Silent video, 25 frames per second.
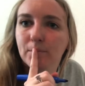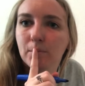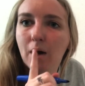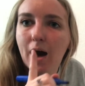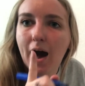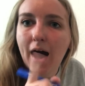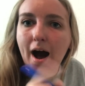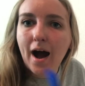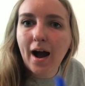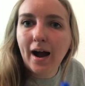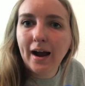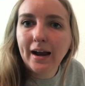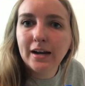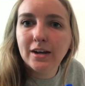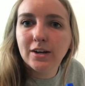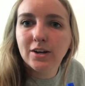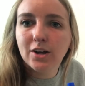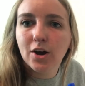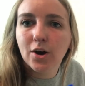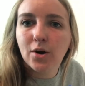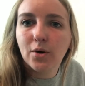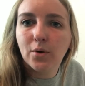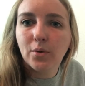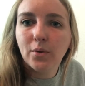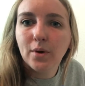I
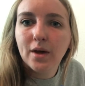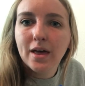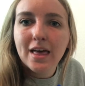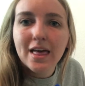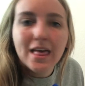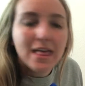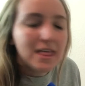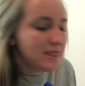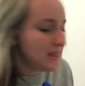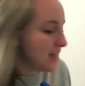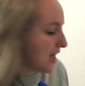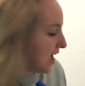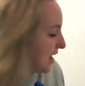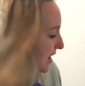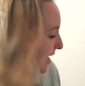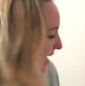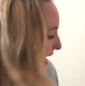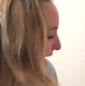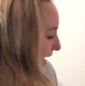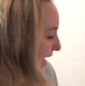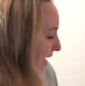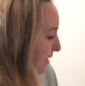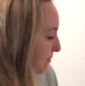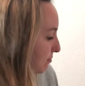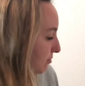know that
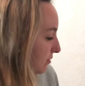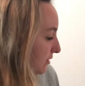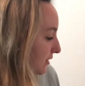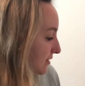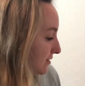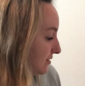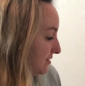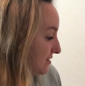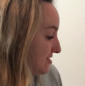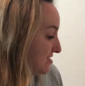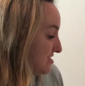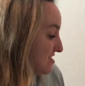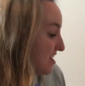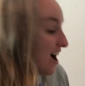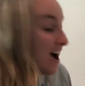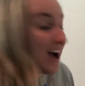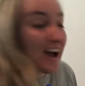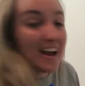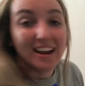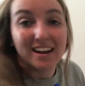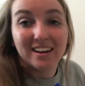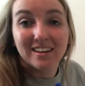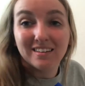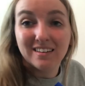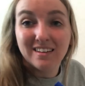8 plus
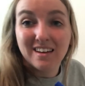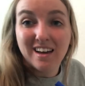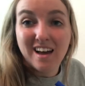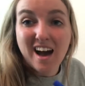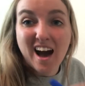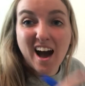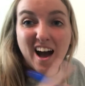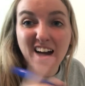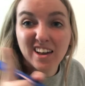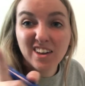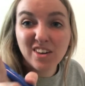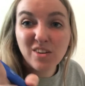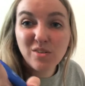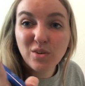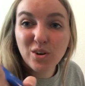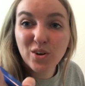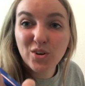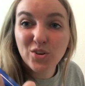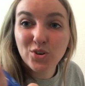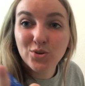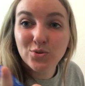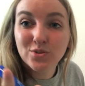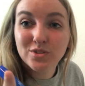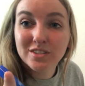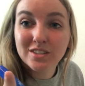9, you
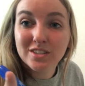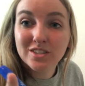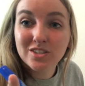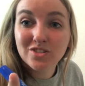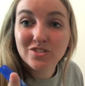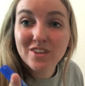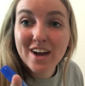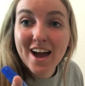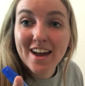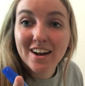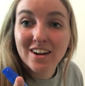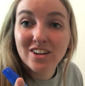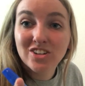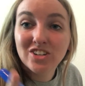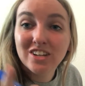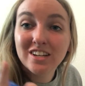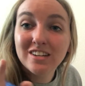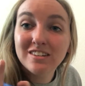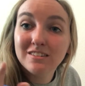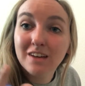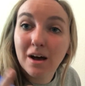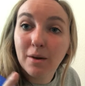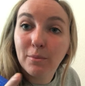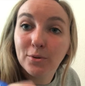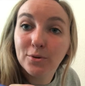can use the strategy
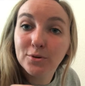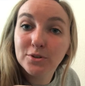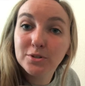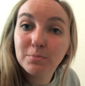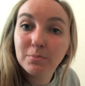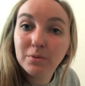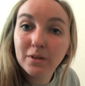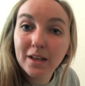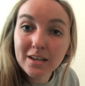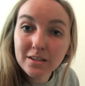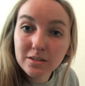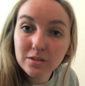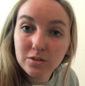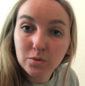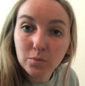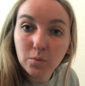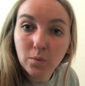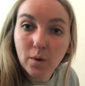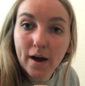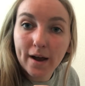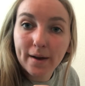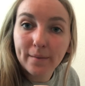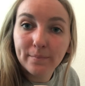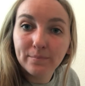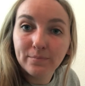doubles plus
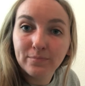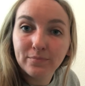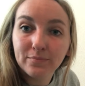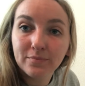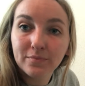1.